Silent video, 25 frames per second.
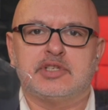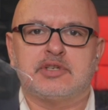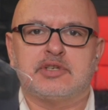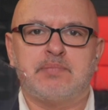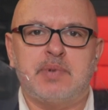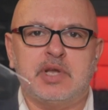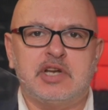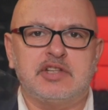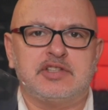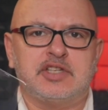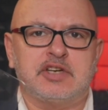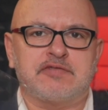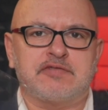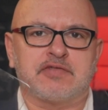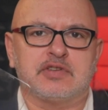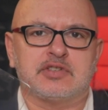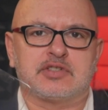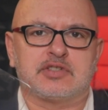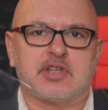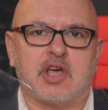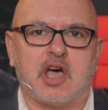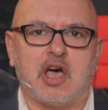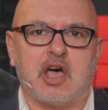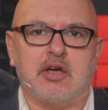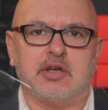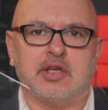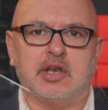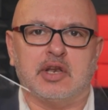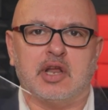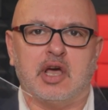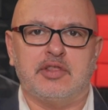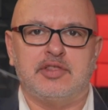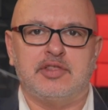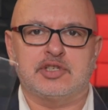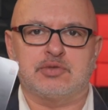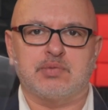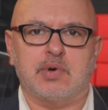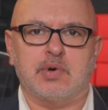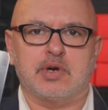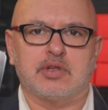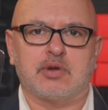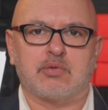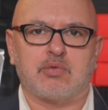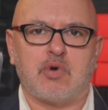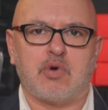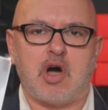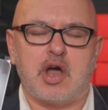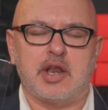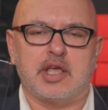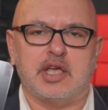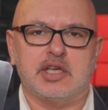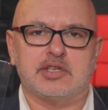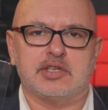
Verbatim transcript: there's a bit of difference though. You know, this one on the right